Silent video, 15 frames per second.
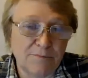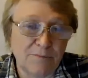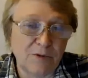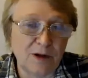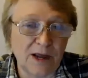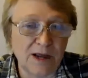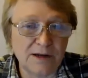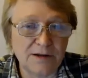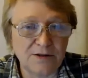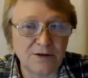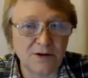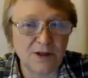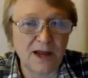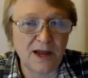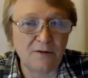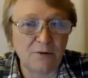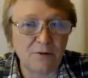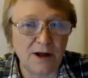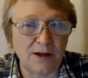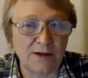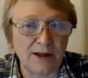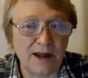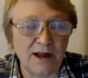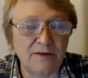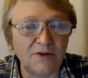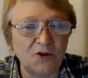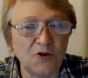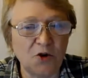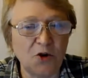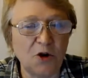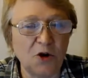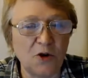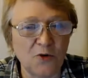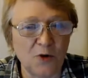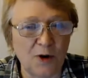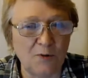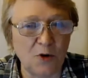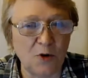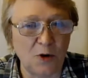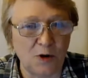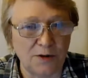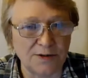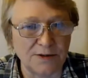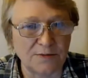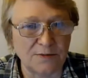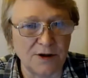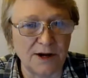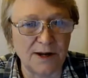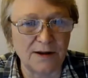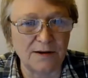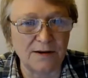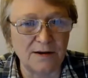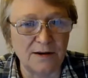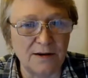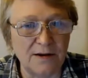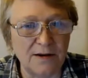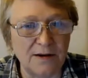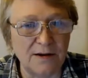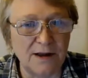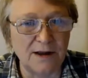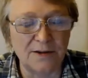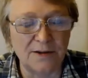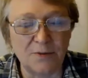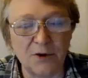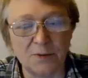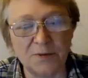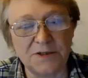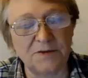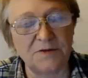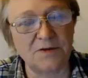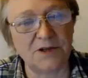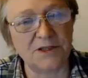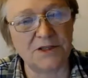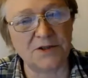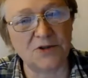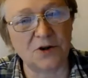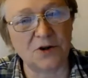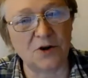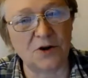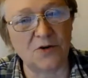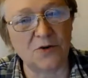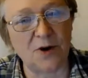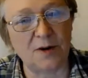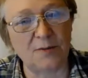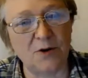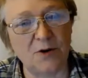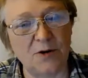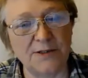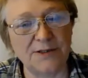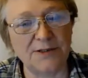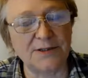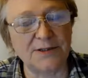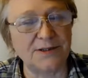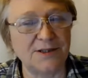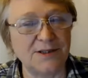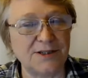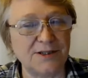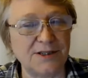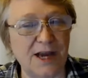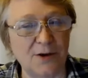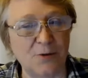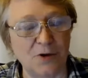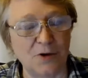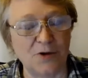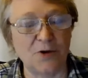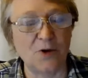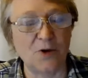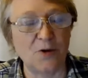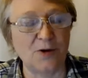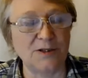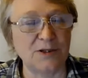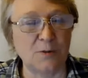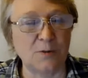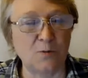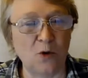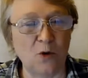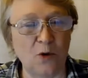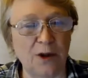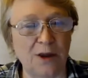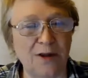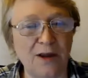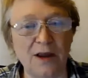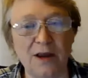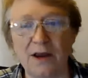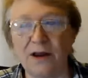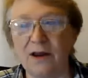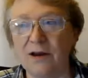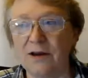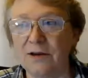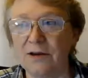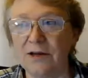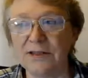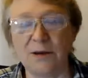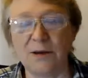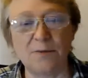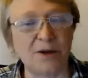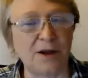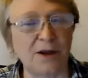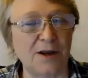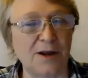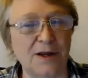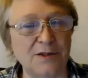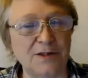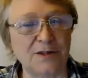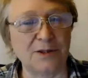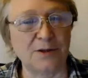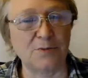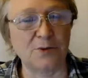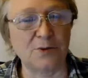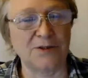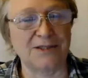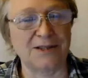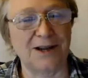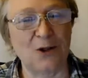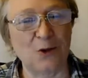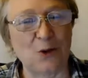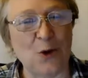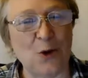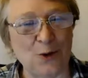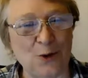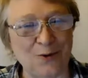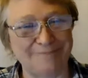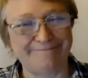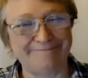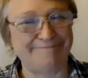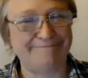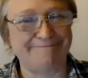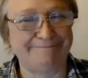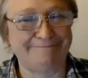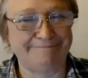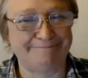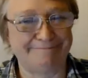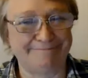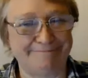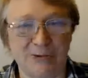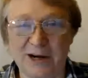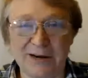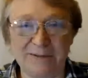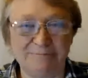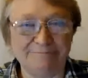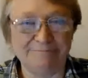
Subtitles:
Okay, so they have what? They have internal tribunals, right? And the purpose of these internal tribunals is to decide whether you as an employee did something against the personnel code, right?